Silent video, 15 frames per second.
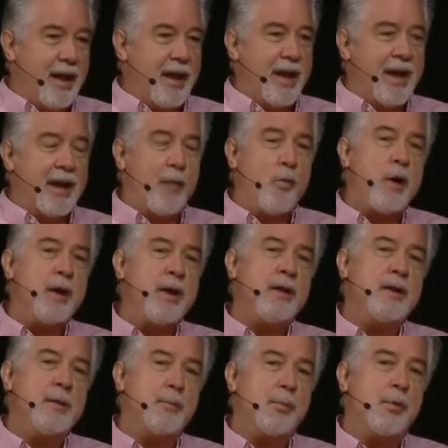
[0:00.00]
And I want to
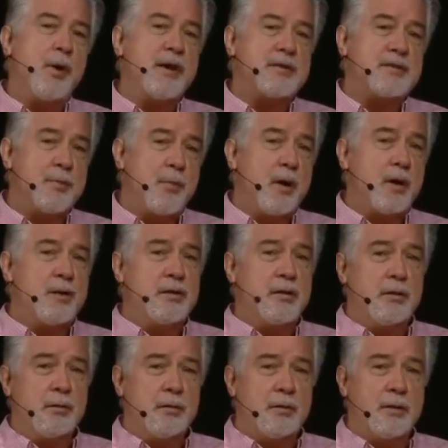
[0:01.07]
impress upon
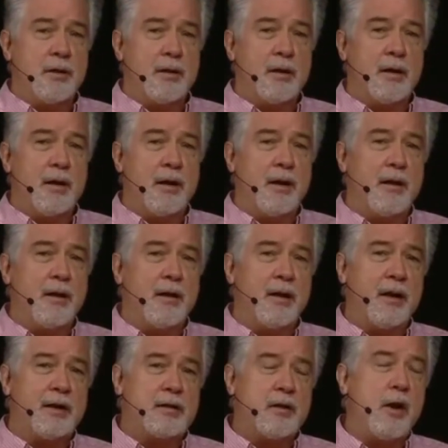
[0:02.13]
you
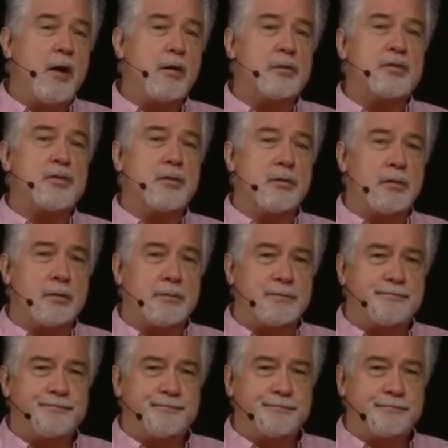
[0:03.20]
a cultural
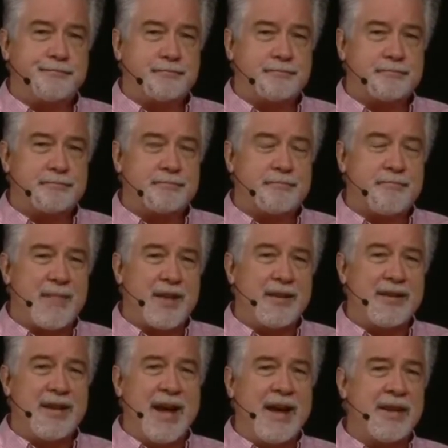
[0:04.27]

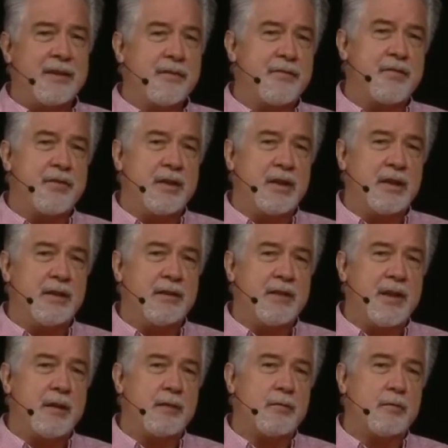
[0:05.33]
kind of thing
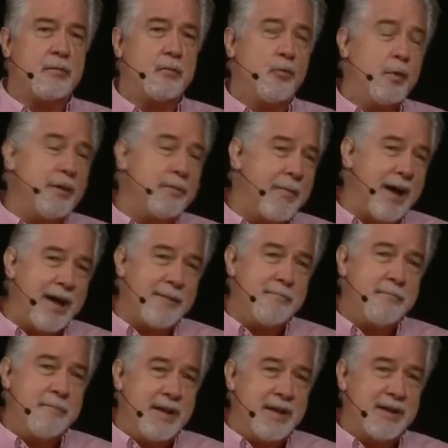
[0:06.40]
that we might
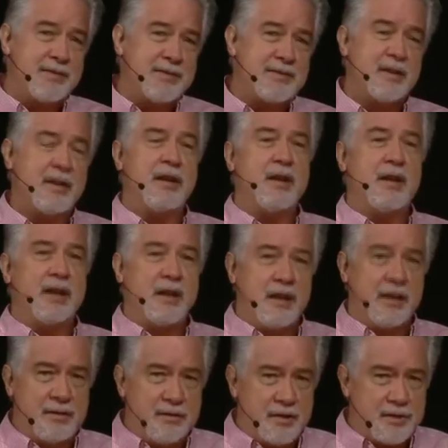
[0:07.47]
miss
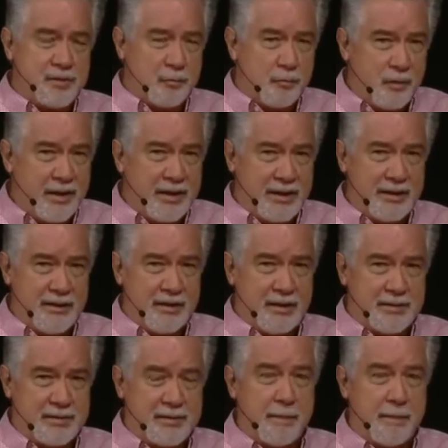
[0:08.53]
in just reading this.